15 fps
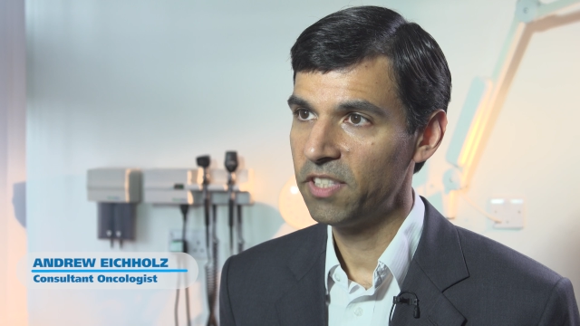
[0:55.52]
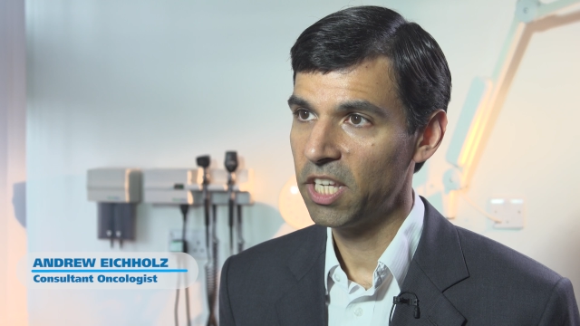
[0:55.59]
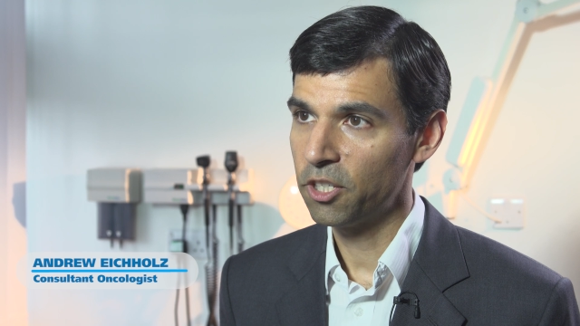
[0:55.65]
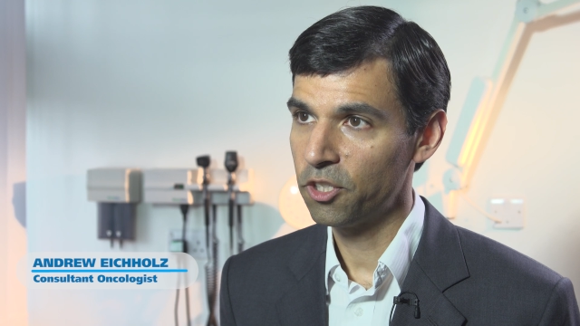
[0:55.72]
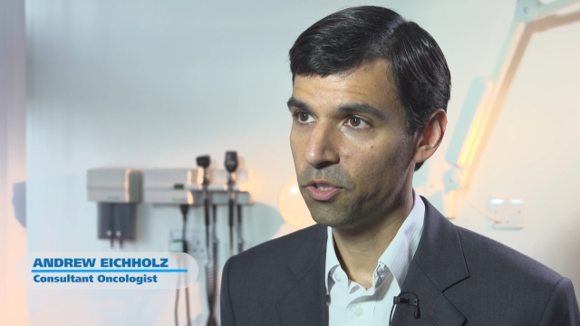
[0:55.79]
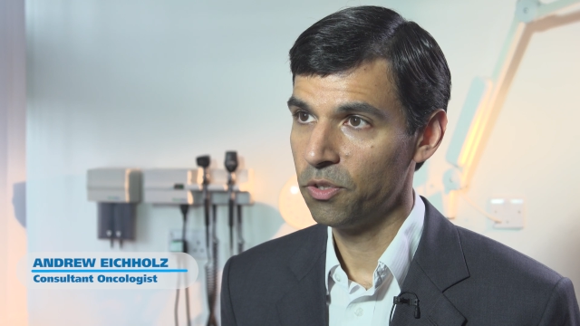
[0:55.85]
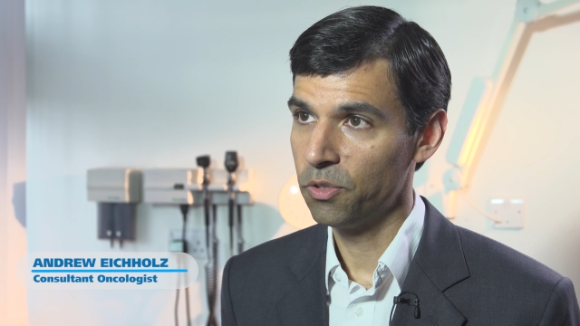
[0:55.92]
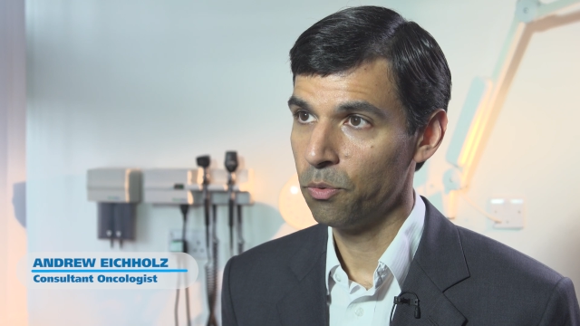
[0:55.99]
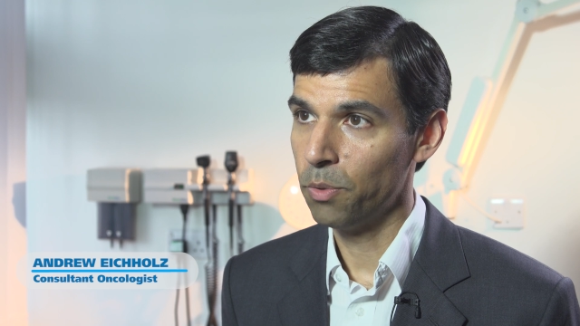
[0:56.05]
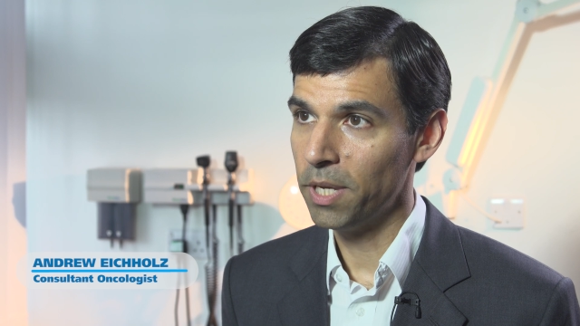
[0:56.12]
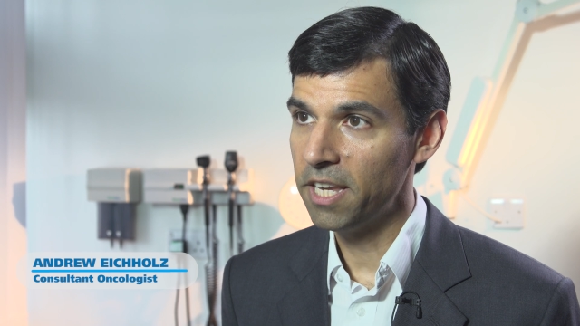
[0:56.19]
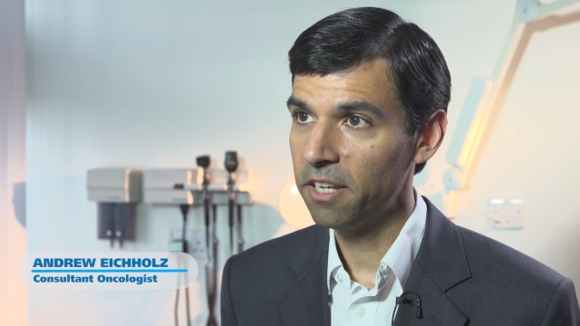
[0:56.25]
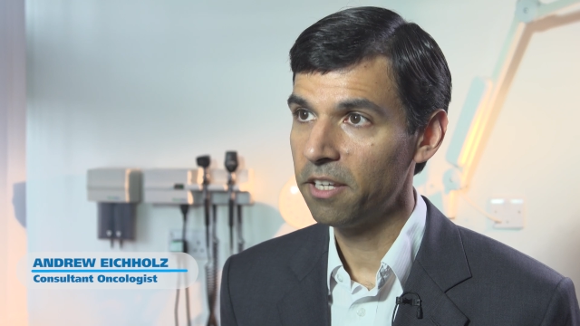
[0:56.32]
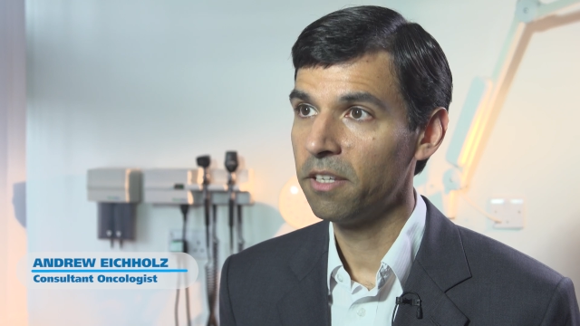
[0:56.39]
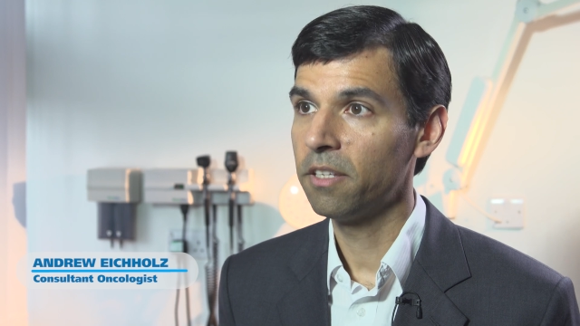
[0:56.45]
sessions a
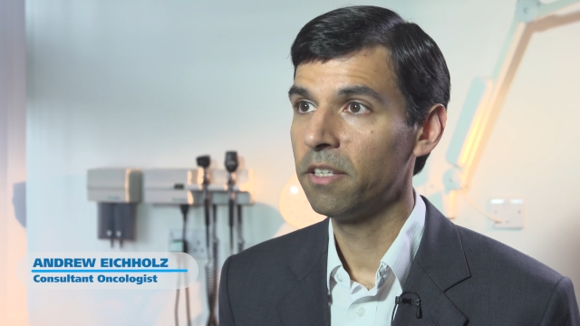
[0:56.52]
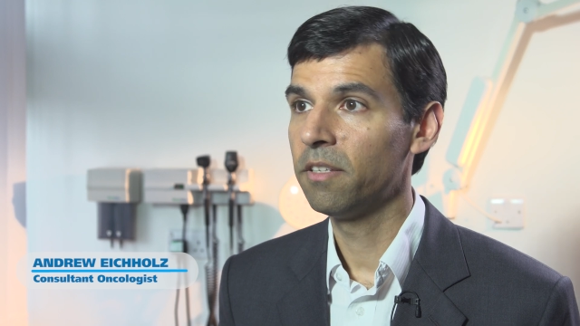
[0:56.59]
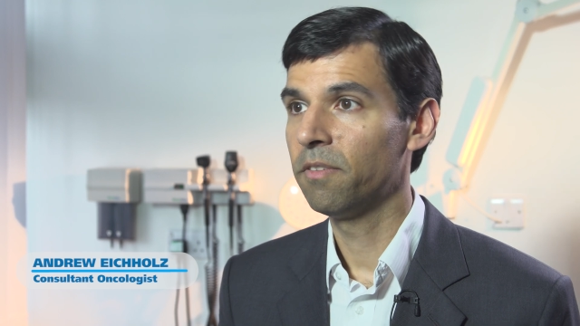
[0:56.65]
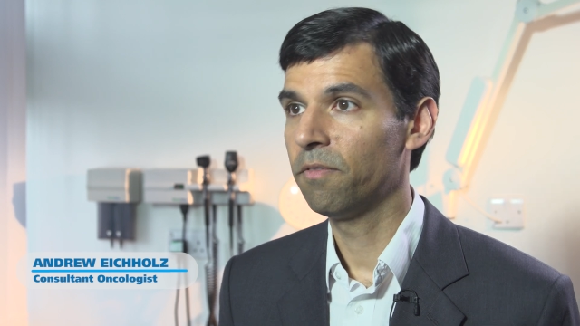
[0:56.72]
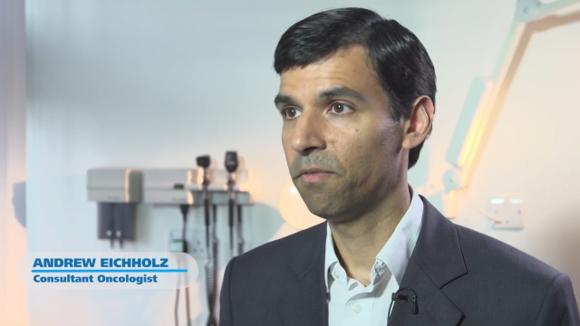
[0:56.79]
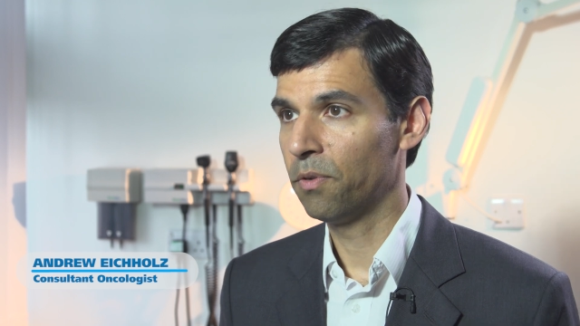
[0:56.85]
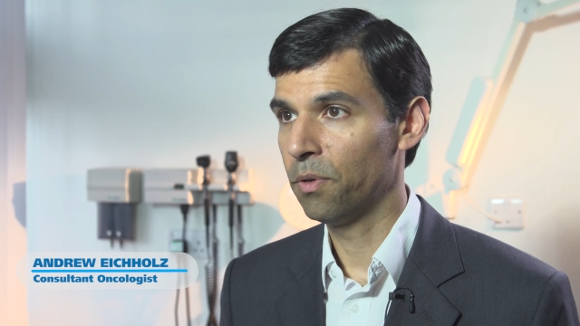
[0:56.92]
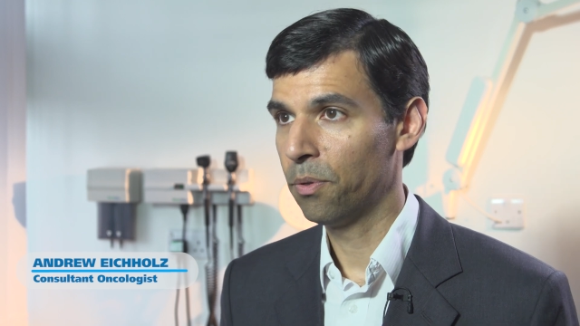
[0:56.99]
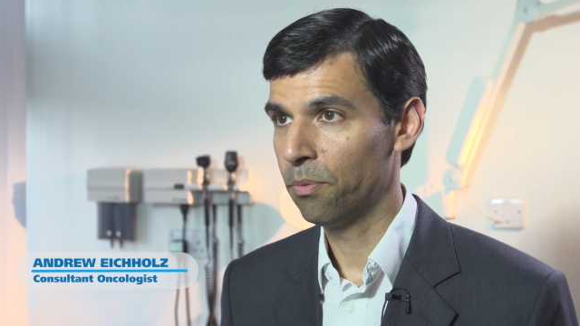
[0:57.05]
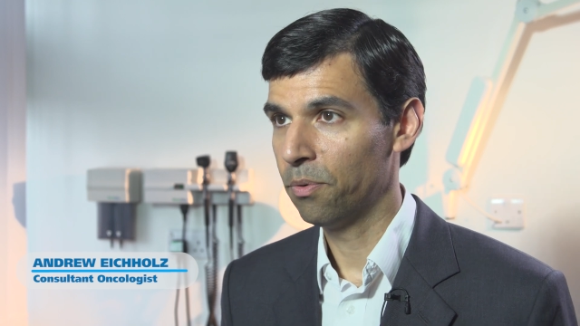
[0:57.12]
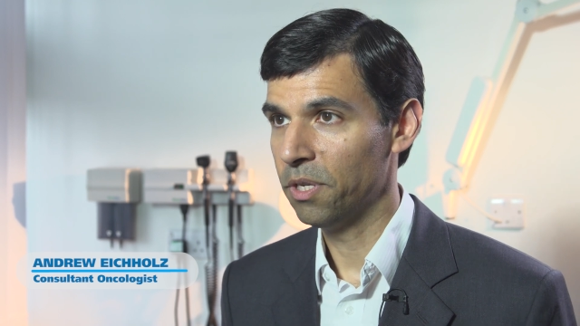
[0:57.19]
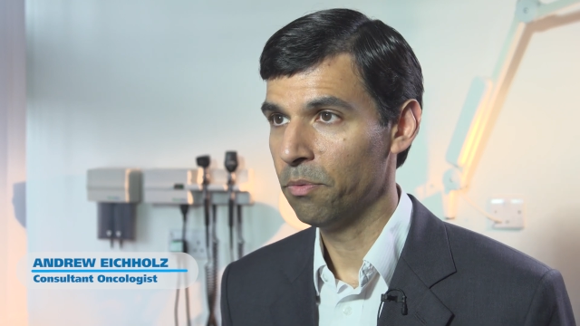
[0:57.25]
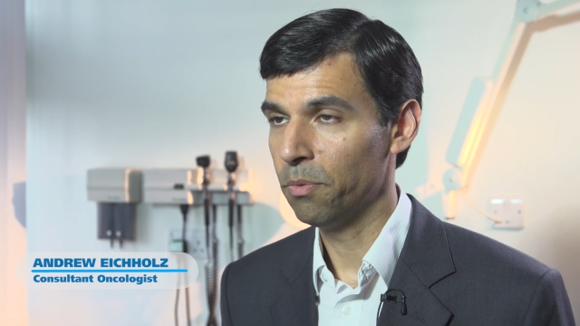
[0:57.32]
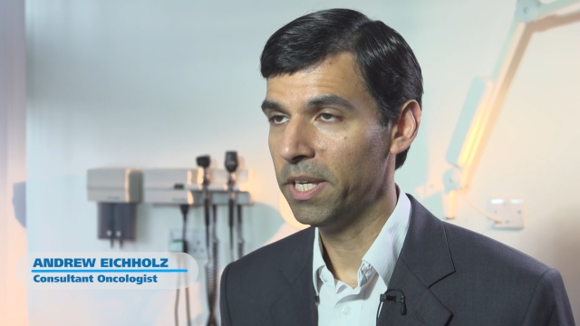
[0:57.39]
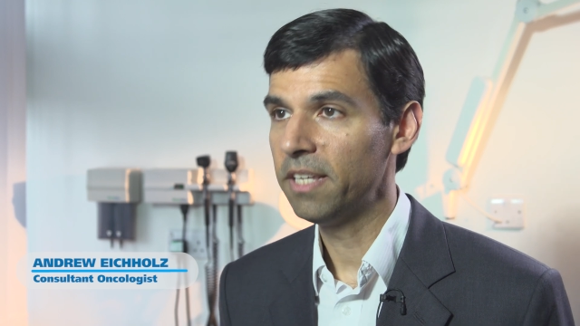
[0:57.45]
week for
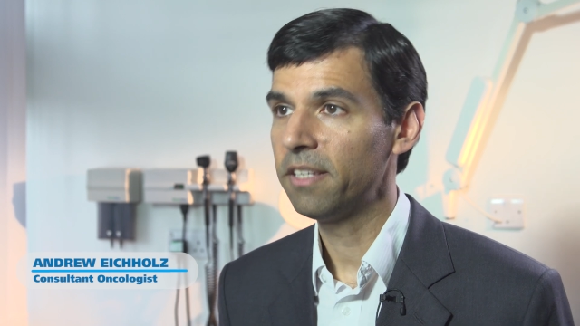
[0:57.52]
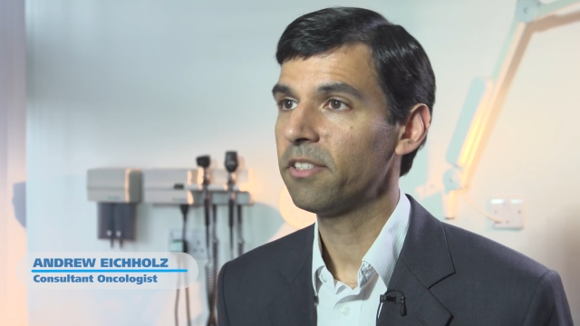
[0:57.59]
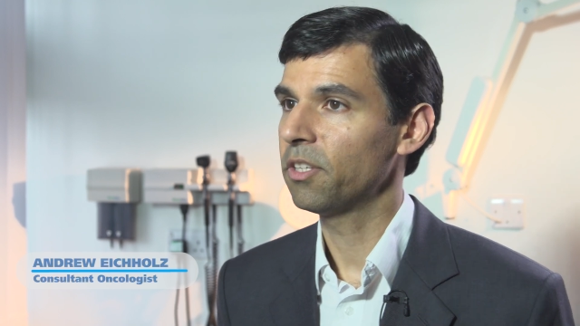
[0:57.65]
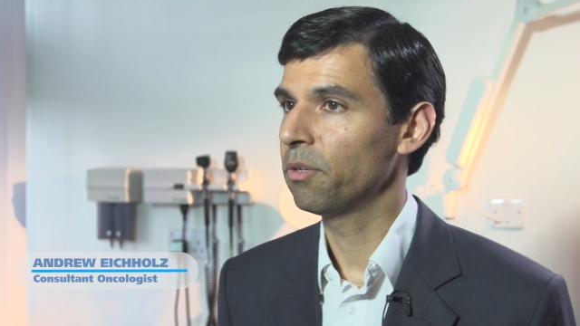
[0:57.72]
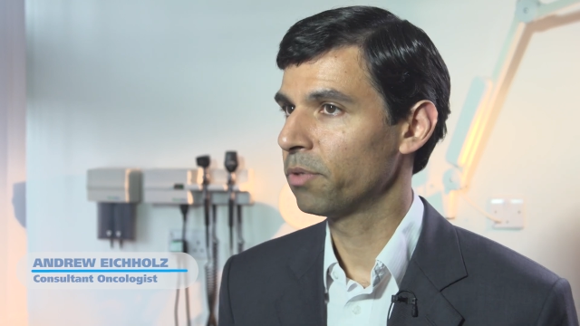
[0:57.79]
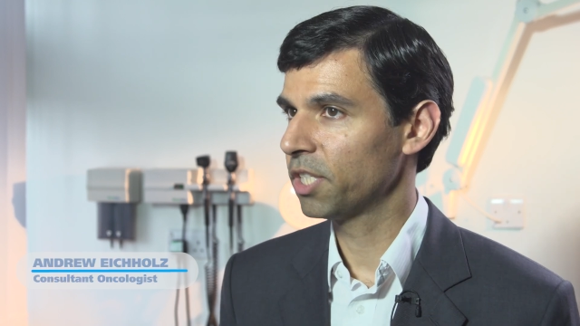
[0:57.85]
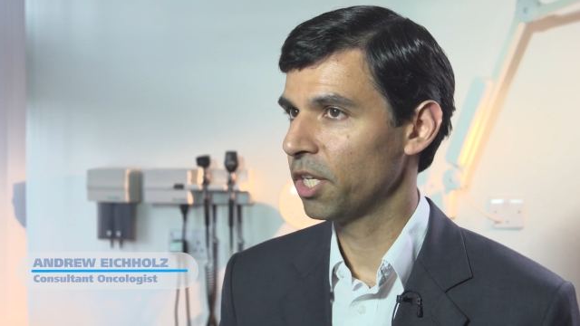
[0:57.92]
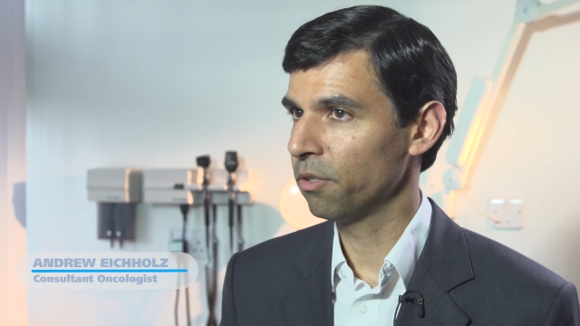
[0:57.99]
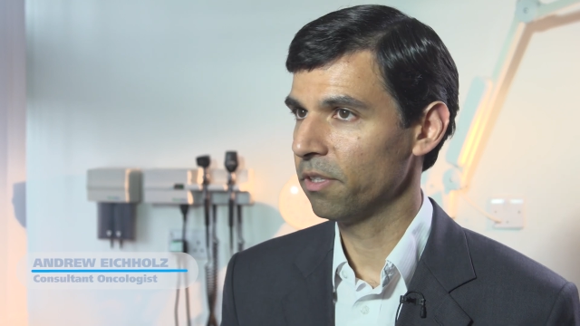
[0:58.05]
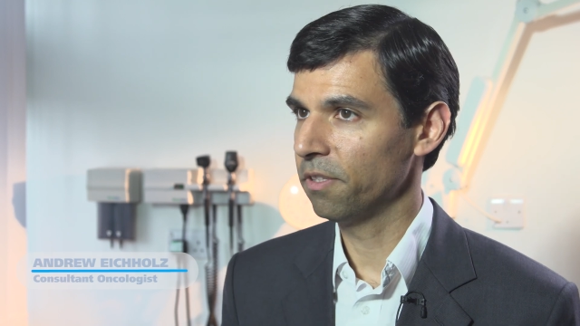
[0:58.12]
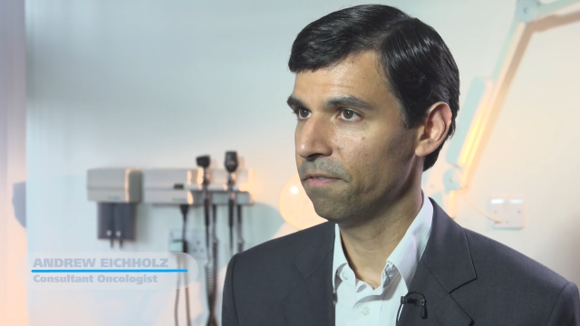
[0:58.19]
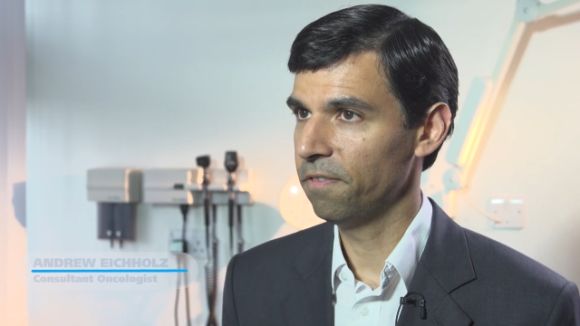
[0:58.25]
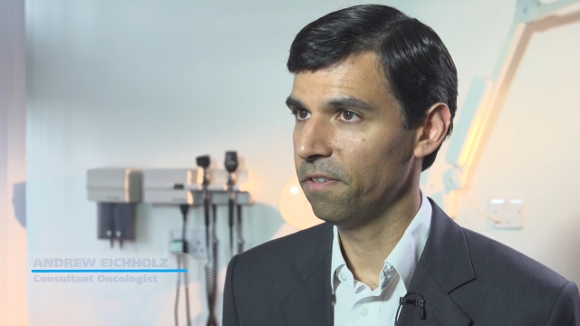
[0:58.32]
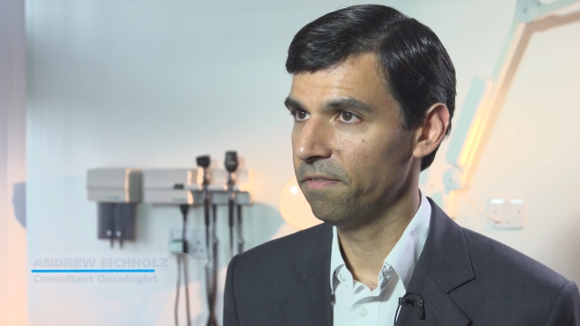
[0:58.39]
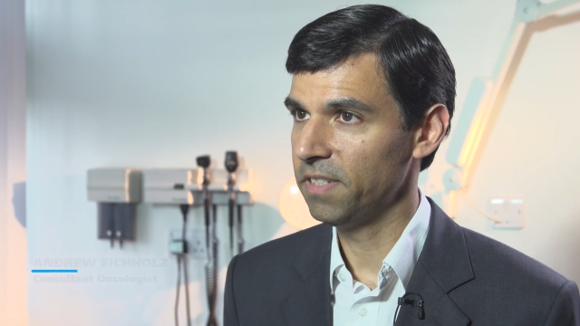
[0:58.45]
3 weeks, so a total
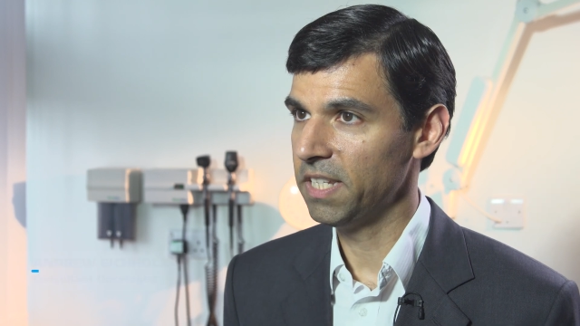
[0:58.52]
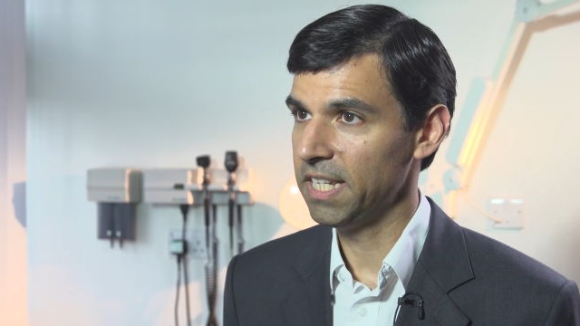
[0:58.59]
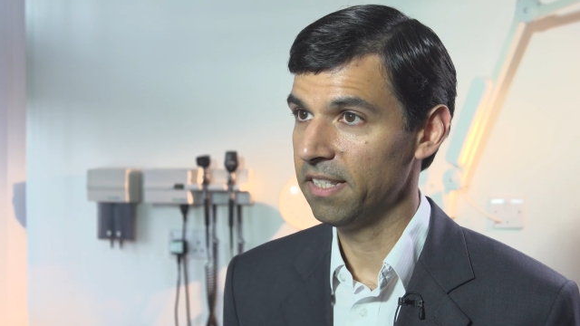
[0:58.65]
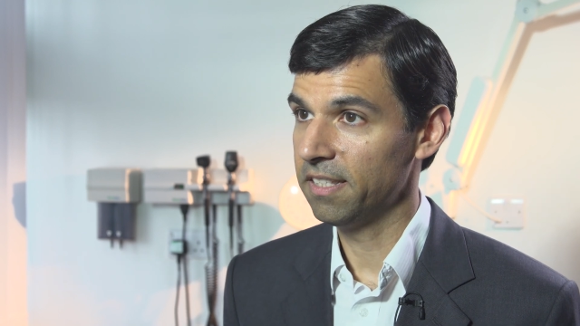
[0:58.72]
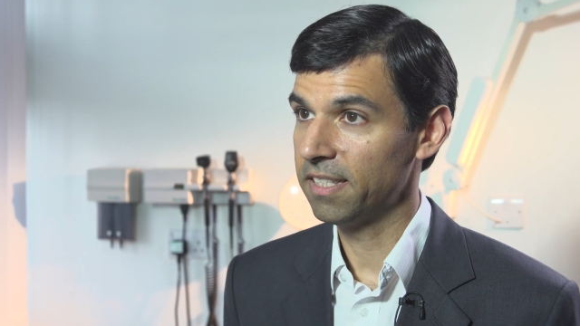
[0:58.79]
of 15